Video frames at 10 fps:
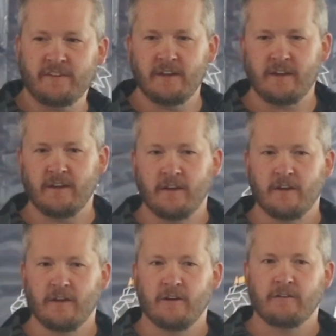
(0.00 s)
seek
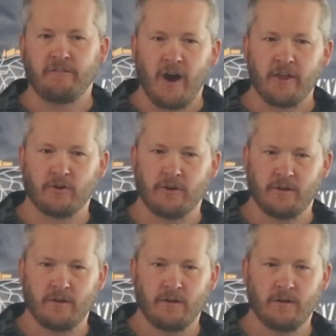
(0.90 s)

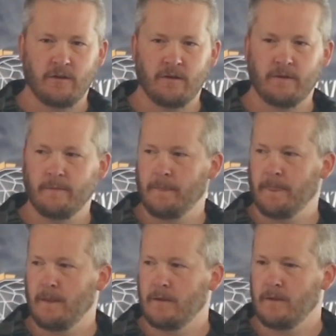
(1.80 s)
fatherhood.
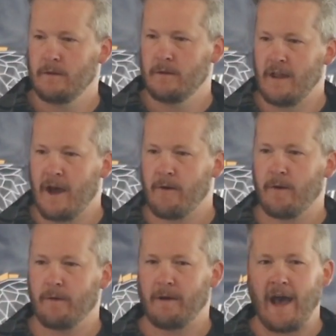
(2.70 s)
Now,
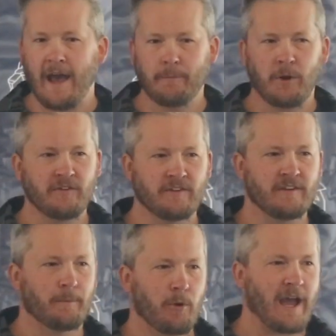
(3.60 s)
I had to put this
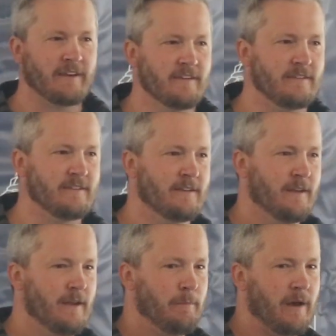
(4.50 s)
into practice
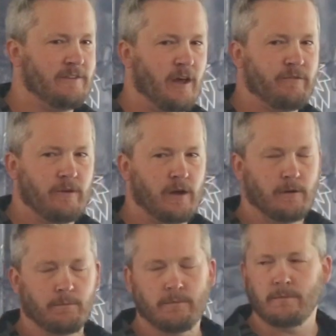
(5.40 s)
myself
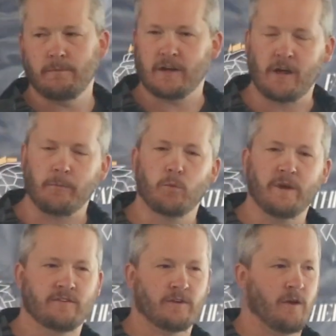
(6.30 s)
uh, a couple
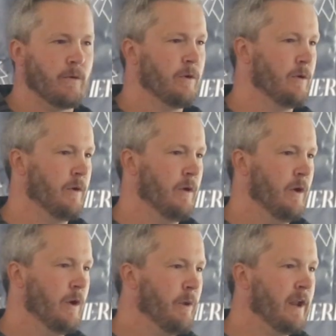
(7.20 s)
weeks ago.
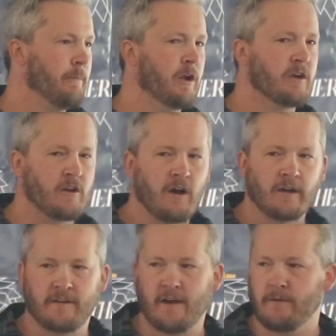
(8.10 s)
We had to put our
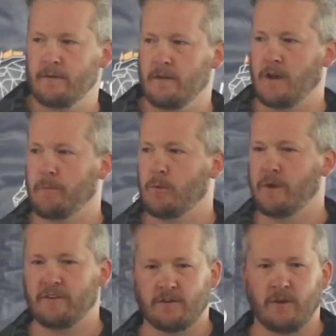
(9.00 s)
dog down a couple
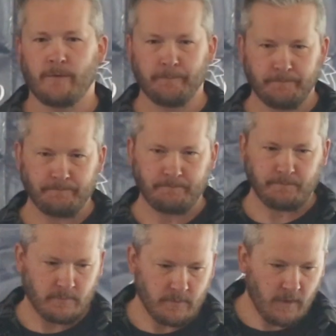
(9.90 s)
weeks ago.
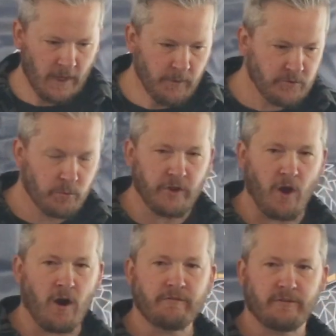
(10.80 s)
And it was really
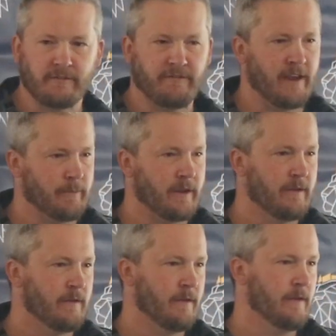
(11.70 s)
hard for the family.
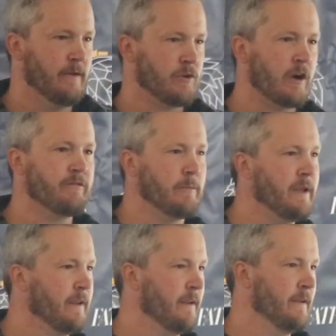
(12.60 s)
It was hard for
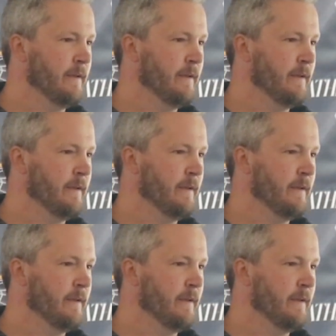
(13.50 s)
me.